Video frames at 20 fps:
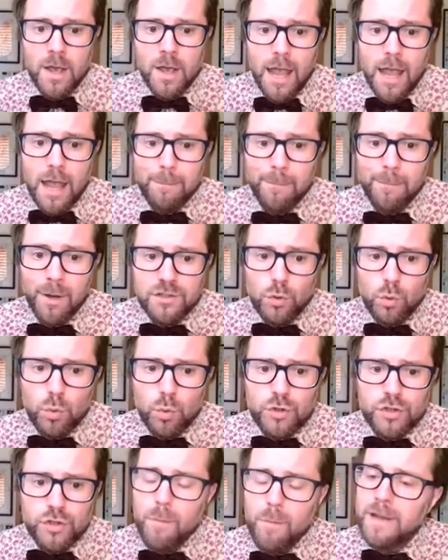It must
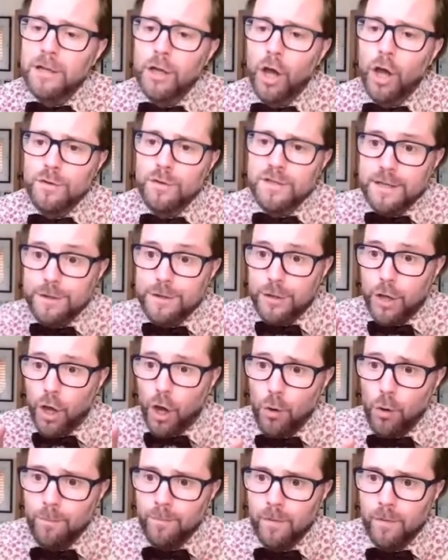also be noted
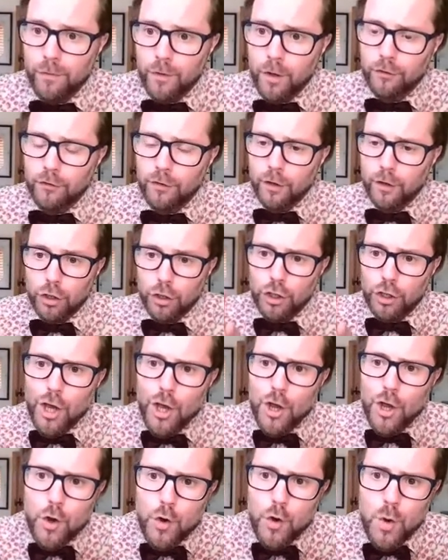though that
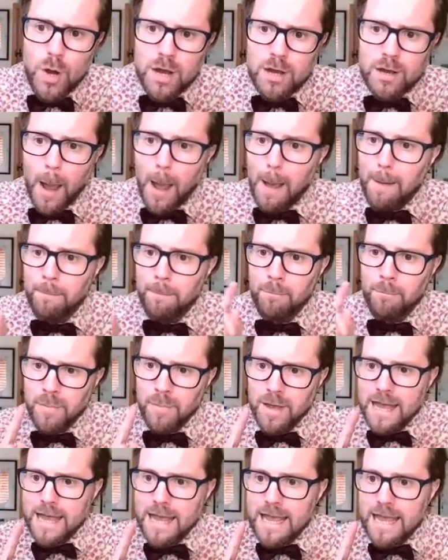you,
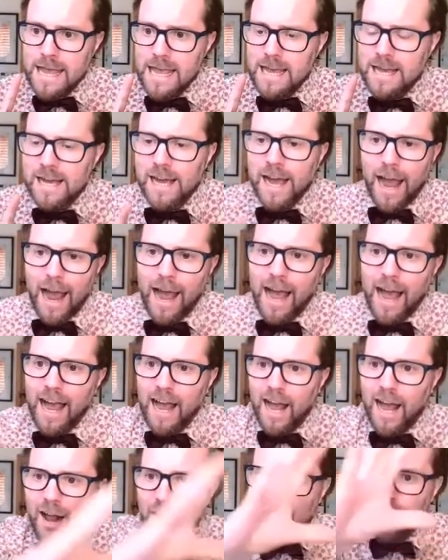me,
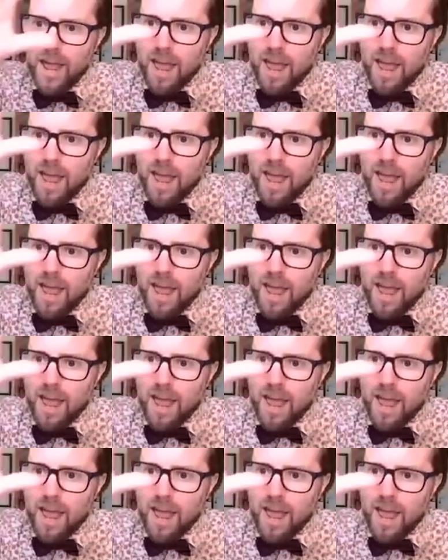and